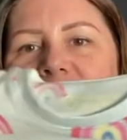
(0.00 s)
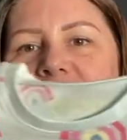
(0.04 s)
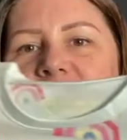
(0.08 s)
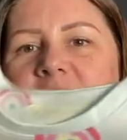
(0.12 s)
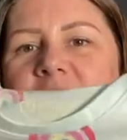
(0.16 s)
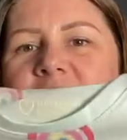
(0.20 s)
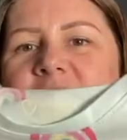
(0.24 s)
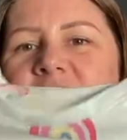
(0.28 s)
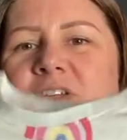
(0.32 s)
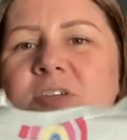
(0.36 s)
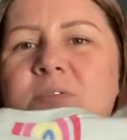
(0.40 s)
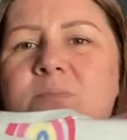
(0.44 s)
Now,
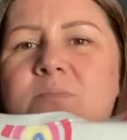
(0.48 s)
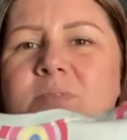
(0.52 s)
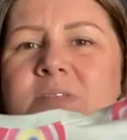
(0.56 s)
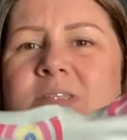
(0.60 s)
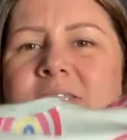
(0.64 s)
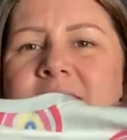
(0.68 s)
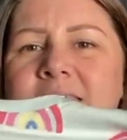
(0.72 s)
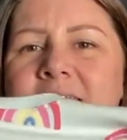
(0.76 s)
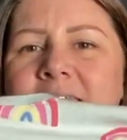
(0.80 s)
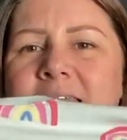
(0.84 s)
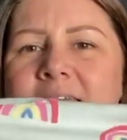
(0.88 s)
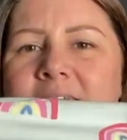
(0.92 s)
I don't
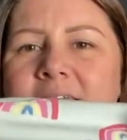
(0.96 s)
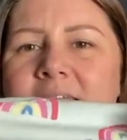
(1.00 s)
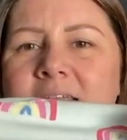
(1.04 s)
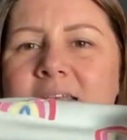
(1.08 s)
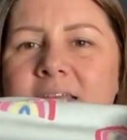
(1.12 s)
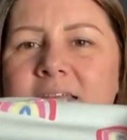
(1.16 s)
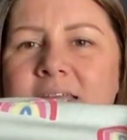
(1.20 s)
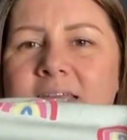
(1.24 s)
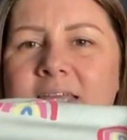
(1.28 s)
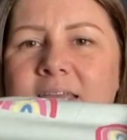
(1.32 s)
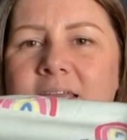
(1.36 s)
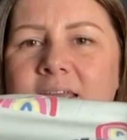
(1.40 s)

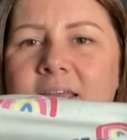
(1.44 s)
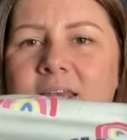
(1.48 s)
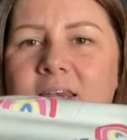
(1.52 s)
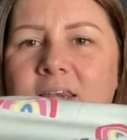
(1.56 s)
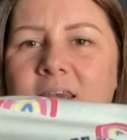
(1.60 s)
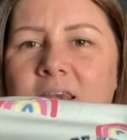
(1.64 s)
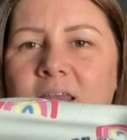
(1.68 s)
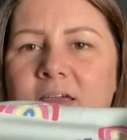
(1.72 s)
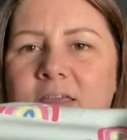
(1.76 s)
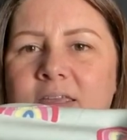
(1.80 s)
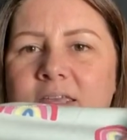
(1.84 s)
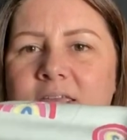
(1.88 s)
particularly
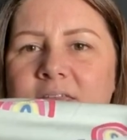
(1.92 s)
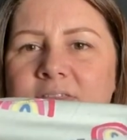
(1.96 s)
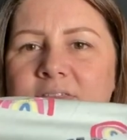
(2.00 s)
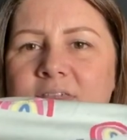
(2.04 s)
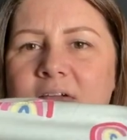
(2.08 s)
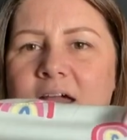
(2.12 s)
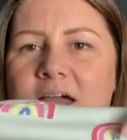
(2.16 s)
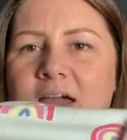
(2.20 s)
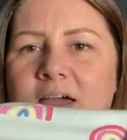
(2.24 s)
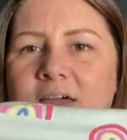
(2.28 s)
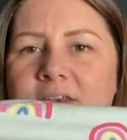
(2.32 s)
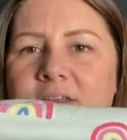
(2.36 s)
like
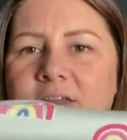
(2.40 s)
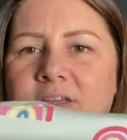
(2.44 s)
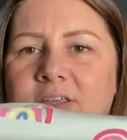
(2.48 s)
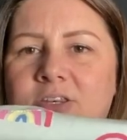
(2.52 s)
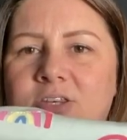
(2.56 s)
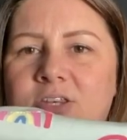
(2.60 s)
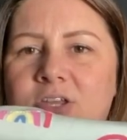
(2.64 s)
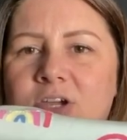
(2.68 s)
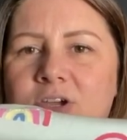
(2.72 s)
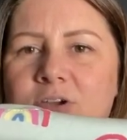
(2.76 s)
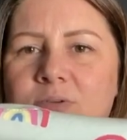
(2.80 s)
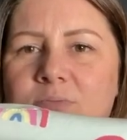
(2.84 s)
that, and I
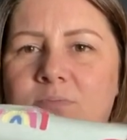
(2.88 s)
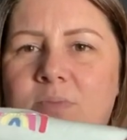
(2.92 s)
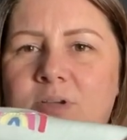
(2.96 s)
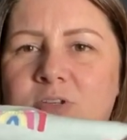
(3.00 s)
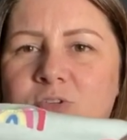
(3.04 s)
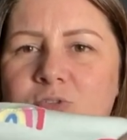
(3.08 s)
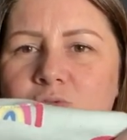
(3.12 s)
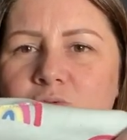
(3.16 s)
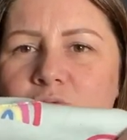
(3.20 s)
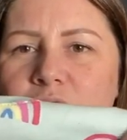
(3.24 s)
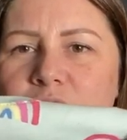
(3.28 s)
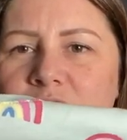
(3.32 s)
know my
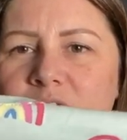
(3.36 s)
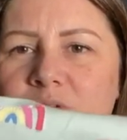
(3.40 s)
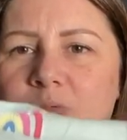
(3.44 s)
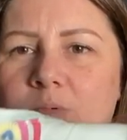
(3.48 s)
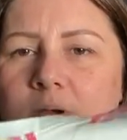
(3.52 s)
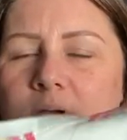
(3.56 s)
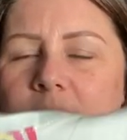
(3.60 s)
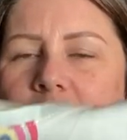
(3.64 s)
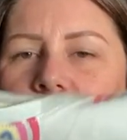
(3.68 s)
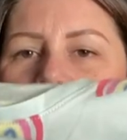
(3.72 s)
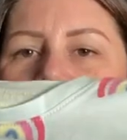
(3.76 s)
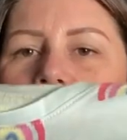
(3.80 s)
daughter
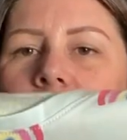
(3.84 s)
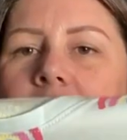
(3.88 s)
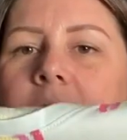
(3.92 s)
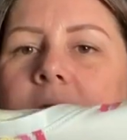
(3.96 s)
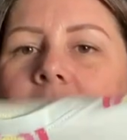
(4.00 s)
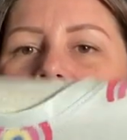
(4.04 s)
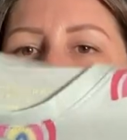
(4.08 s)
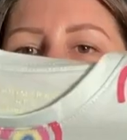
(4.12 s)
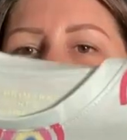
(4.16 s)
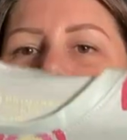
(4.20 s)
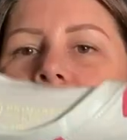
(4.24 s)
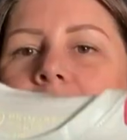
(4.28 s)
won't,
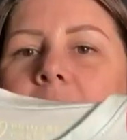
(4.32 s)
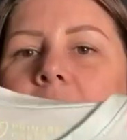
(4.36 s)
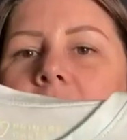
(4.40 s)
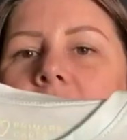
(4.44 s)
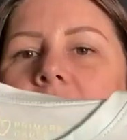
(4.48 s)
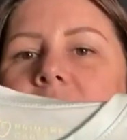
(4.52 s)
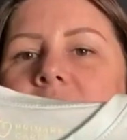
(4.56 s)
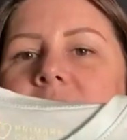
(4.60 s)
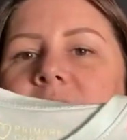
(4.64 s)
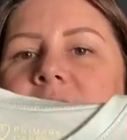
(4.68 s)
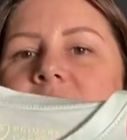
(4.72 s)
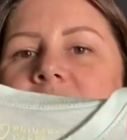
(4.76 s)

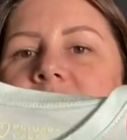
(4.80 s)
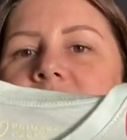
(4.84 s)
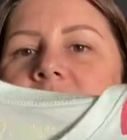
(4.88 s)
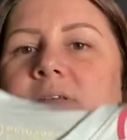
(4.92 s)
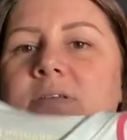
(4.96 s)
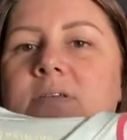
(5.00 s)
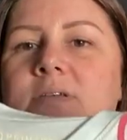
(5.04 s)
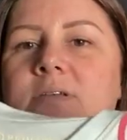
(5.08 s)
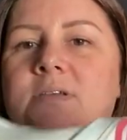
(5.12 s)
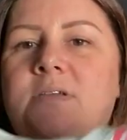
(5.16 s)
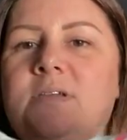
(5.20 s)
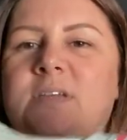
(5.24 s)
but
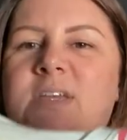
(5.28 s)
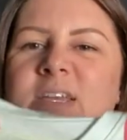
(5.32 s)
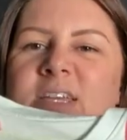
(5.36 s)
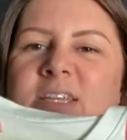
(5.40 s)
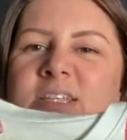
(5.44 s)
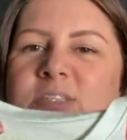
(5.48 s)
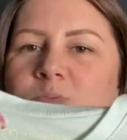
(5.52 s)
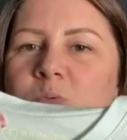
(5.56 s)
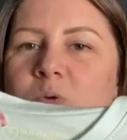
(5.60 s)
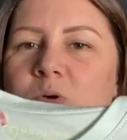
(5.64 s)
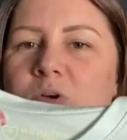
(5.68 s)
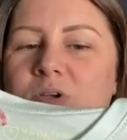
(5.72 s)

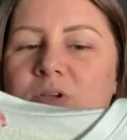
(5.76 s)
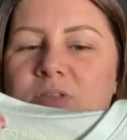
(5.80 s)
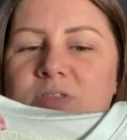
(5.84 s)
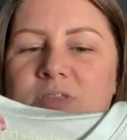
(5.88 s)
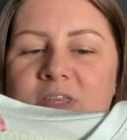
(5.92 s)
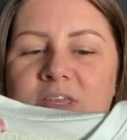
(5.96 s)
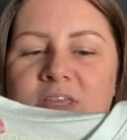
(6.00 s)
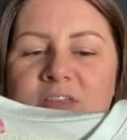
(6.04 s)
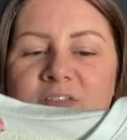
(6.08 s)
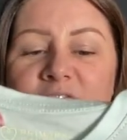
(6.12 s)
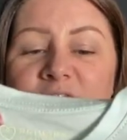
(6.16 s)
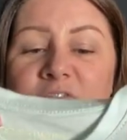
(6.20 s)
it's worth
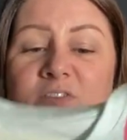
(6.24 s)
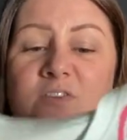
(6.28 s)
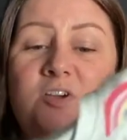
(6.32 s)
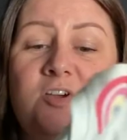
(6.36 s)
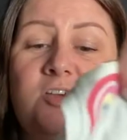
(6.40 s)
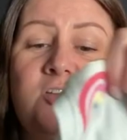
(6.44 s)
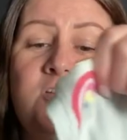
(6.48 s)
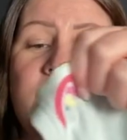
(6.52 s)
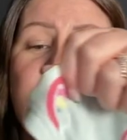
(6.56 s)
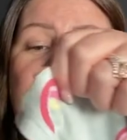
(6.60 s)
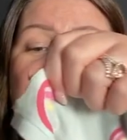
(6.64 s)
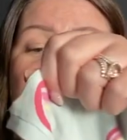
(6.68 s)
it
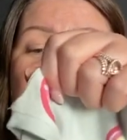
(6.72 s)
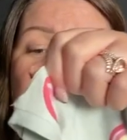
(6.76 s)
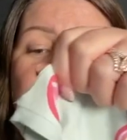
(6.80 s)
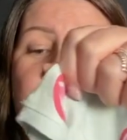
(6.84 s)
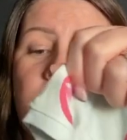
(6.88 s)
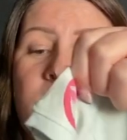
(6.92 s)
for